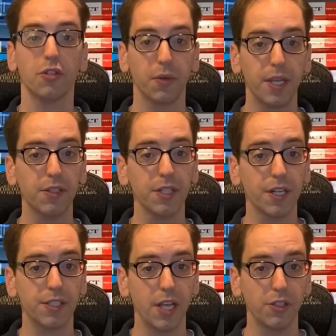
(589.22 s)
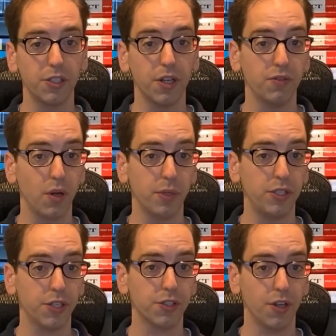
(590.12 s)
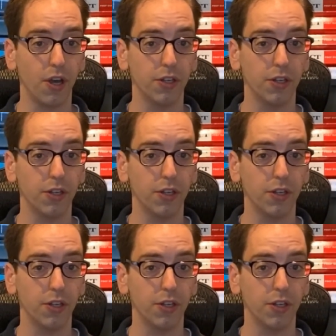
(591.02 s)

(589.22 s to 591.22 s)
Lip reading: here's an extension of what we just saw.